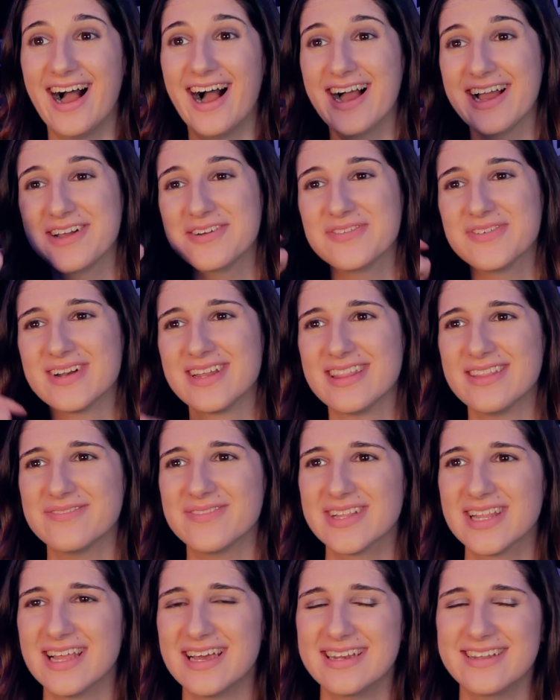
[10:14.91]
I am one of the
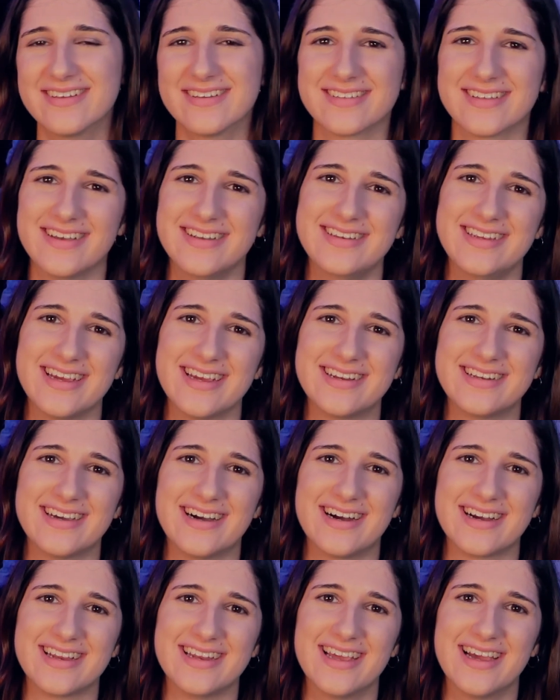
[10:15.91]
millennials on
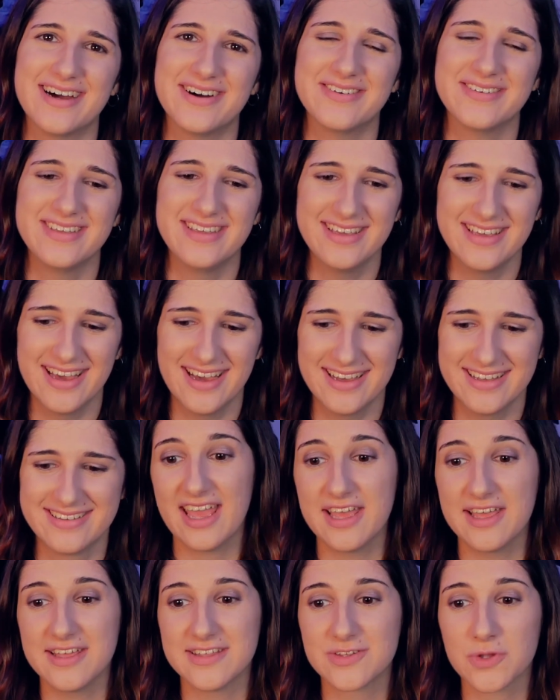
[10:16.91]
TikTok now. Yes,
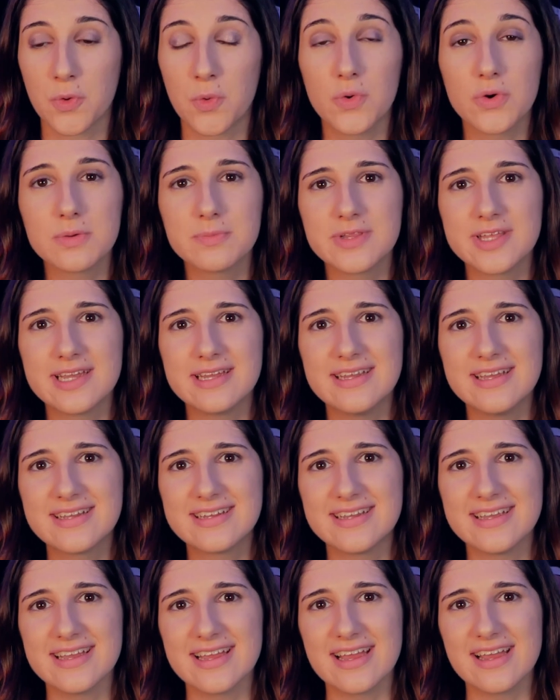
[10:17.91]
it's horribly
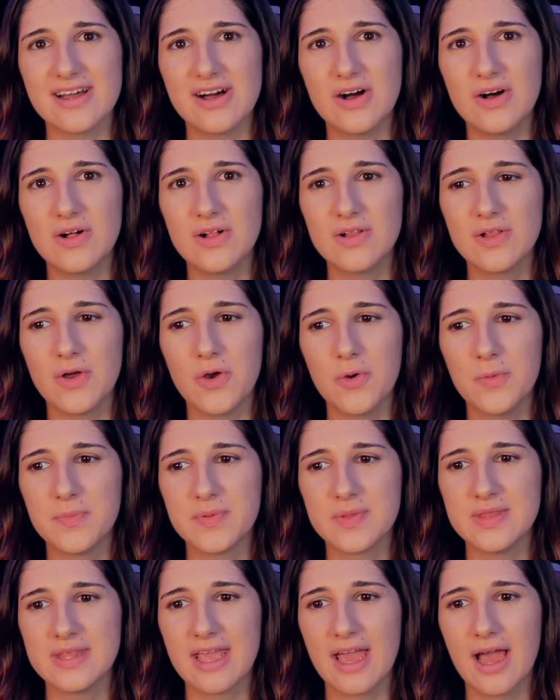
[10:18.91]
addicting. I'll
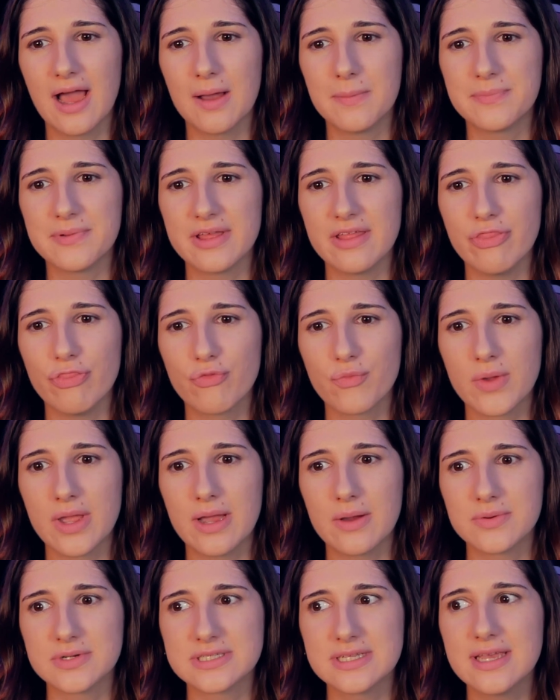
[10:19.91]
open the app and
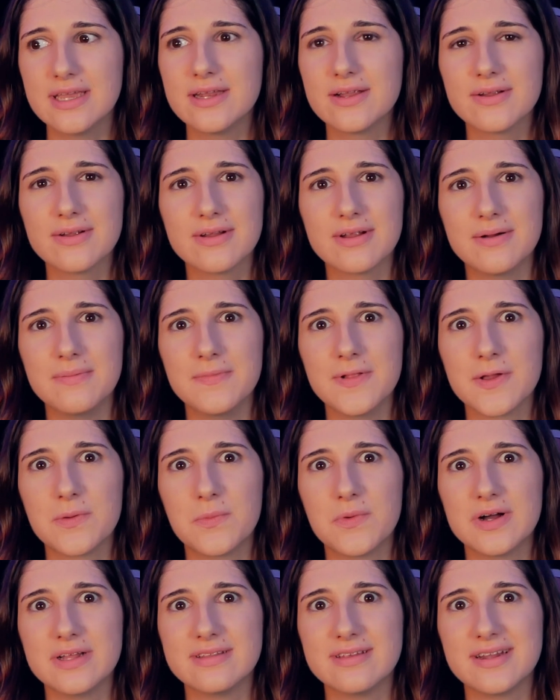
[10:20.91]
three hours later, I'm like,
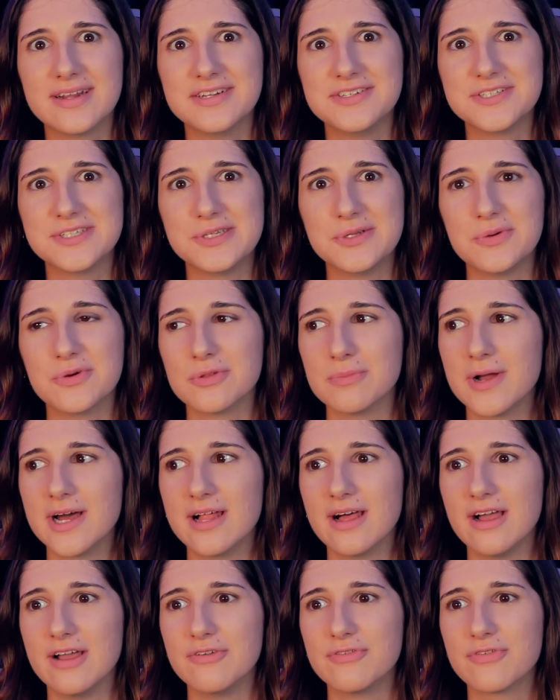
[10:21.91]
what did I just do with
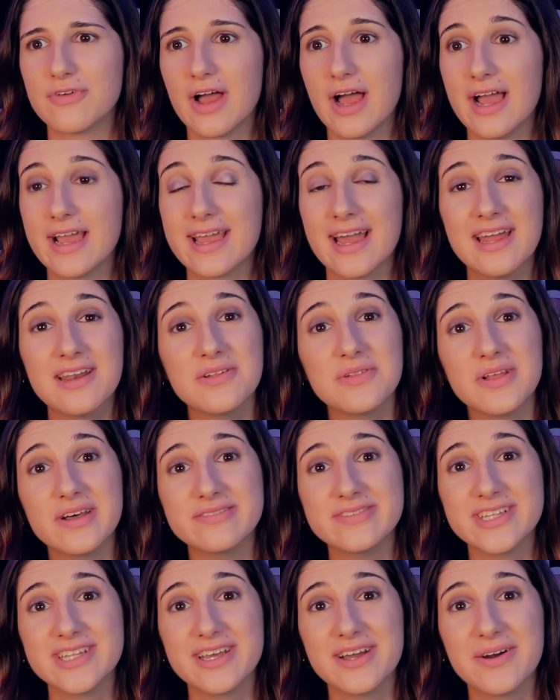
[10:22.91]
my life? I kind of
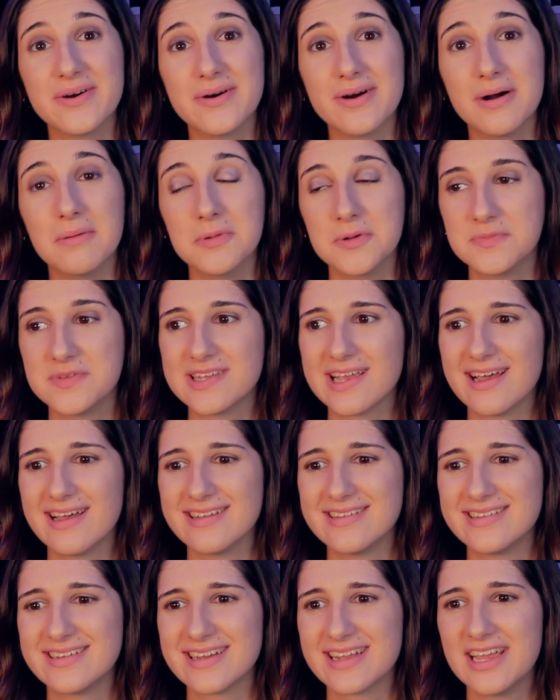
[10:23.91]
love it though, I'm
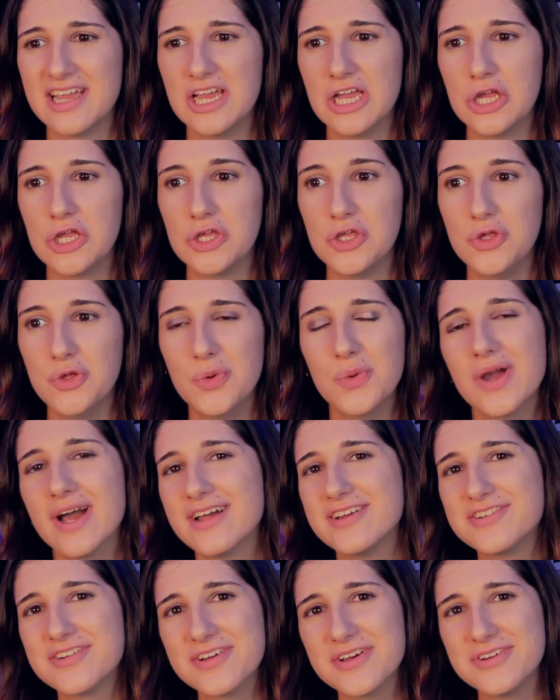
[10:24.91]
obsessed. You
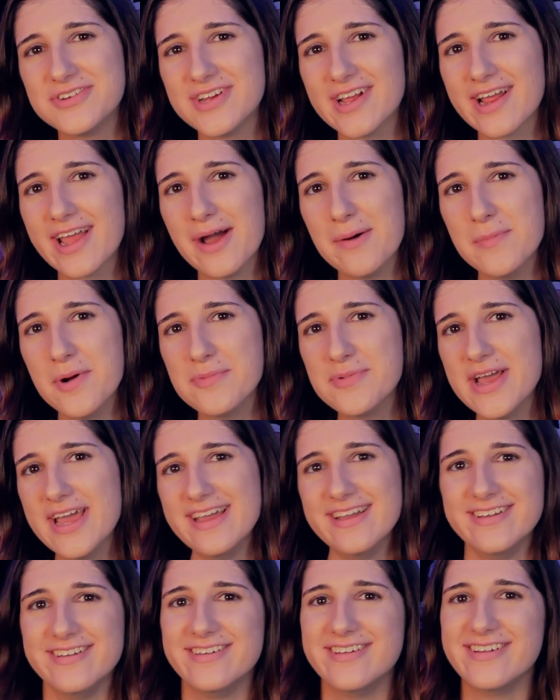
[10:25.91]
guys should go check out my
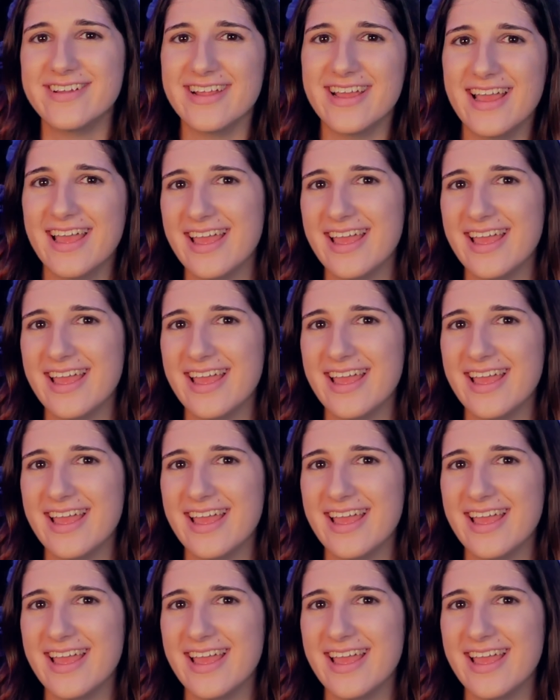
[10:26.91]
page.